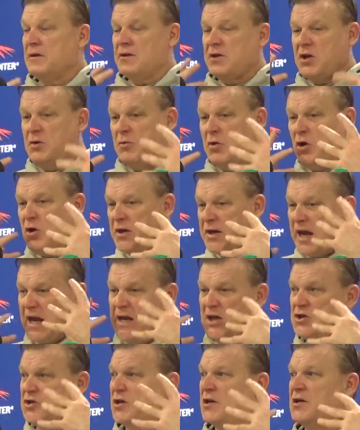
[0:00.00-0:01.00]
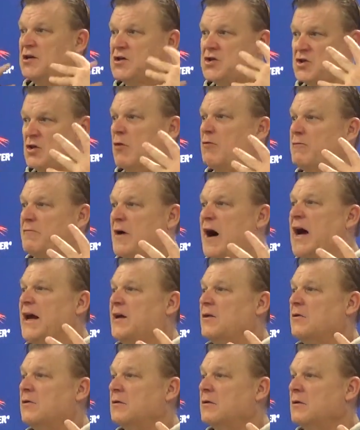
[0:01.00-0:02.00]
Communication is so
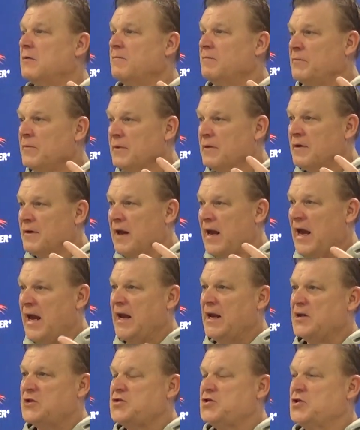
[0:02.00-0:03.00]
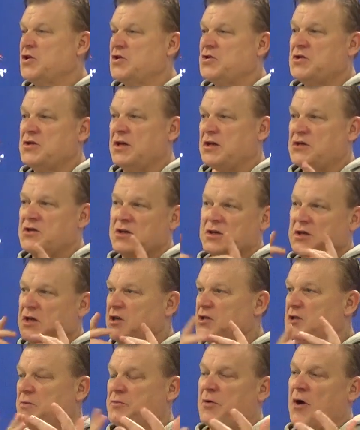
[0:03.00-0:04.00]
vital, and it's
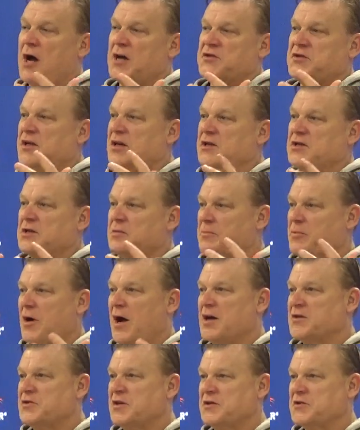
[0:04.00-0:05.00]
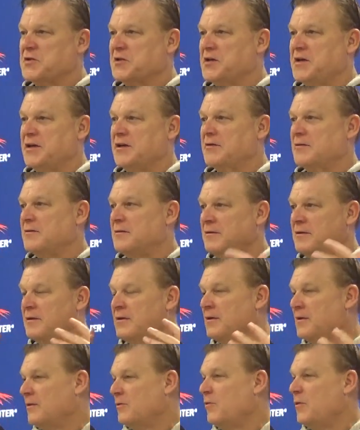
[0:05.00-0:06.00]
a processing deal.
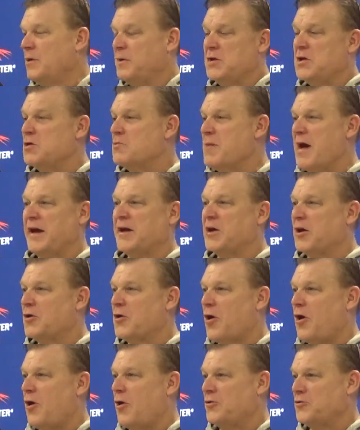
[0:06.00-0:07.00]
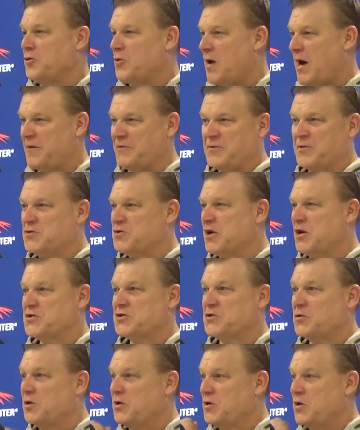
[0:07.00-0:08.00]
You make a call, you have to adjust
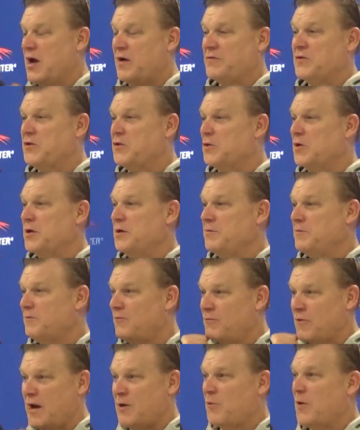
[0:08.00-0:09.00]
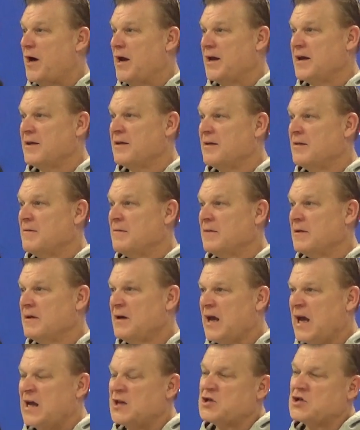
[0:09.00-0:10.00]
to it, and you have to do it right away.
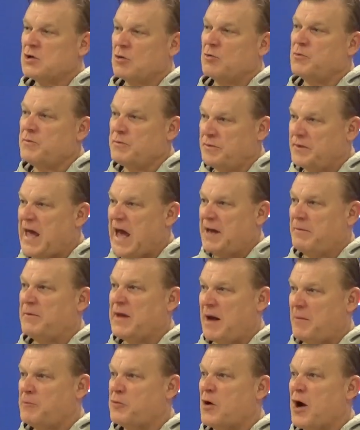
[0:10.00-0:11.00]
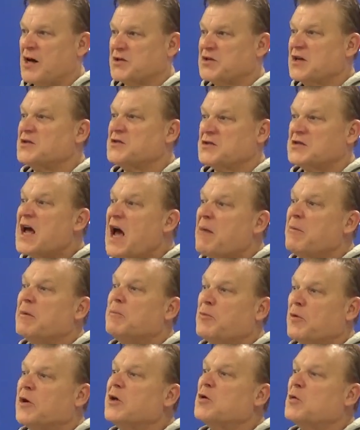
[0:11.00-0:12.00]
And so that process is happening
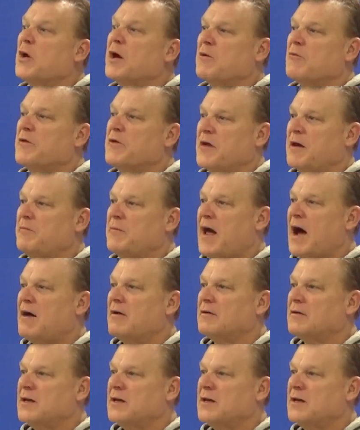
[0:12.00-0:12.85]
pretty quick with him now.